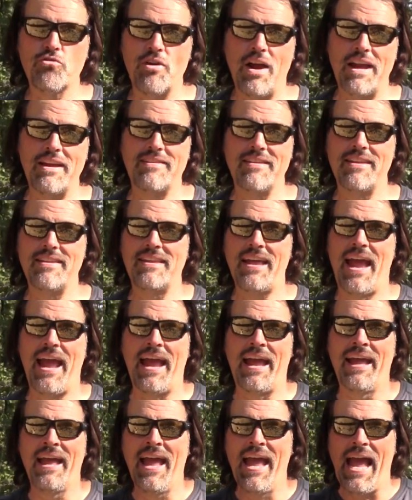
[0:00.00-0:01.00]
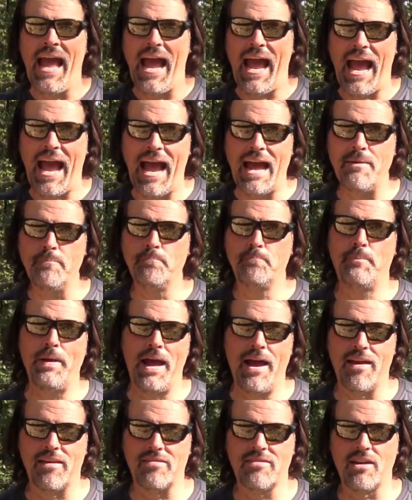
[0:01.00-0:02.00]
strikes a day at
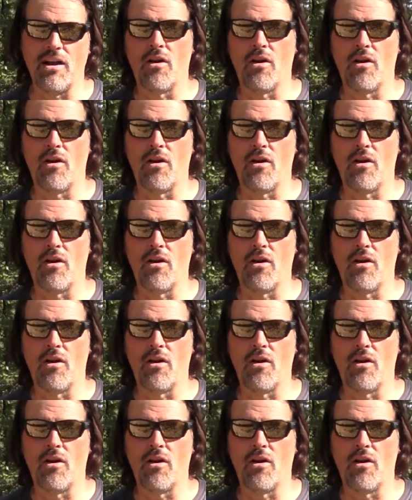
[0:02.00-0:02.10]
best.